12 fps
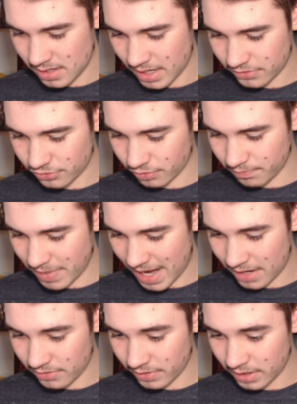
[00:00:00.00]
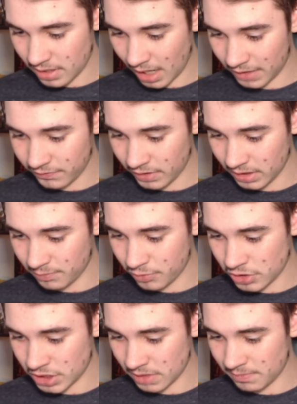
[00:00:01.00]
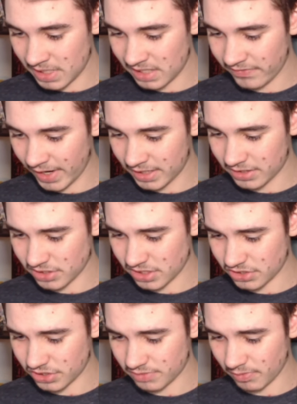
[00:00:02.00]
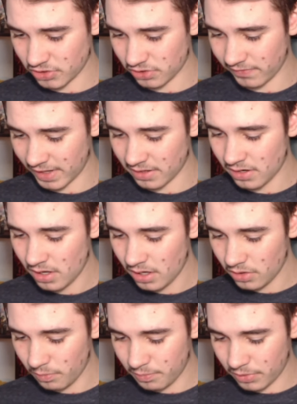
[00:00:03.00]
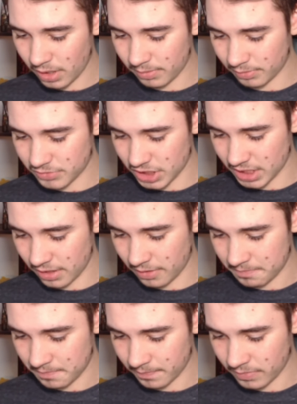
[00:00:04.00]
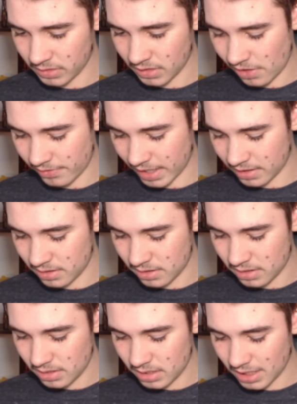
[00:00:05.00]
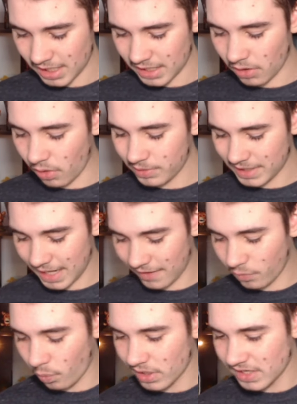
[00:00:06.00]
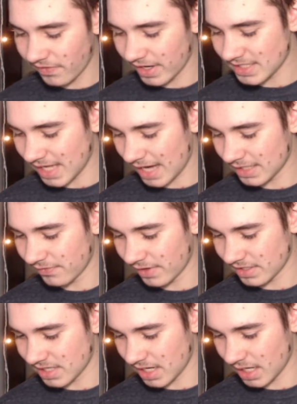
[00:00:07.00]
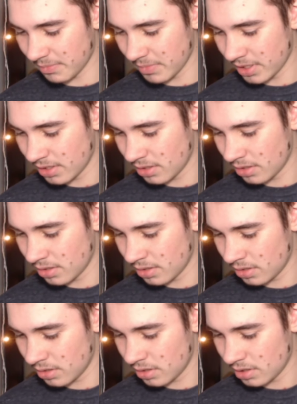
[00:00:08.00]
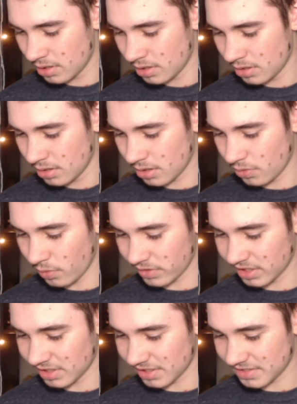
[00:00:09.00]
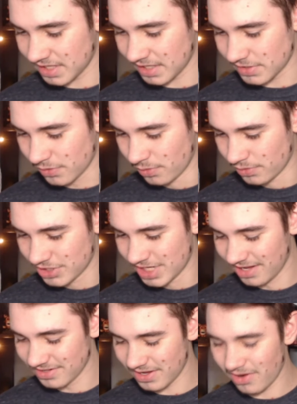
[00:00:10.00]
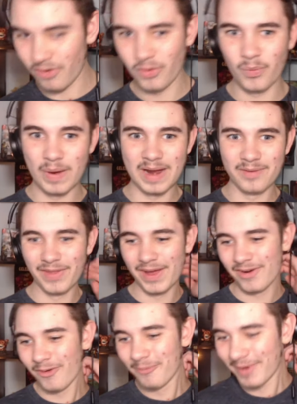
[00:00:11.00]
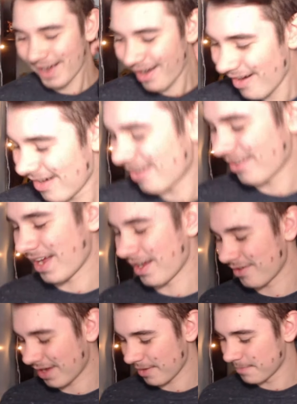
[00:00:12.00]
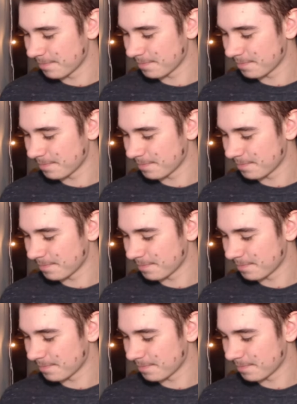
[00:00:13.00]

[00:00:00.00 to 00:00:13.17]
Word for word: extra battery. I really appreciate being invited to such a special event. No problem, Chica. Okay, can I only have one device active at a time? Ooh, I think that's the case. Ooh, Chica's all the way out there. Oh my god. Okay, okay.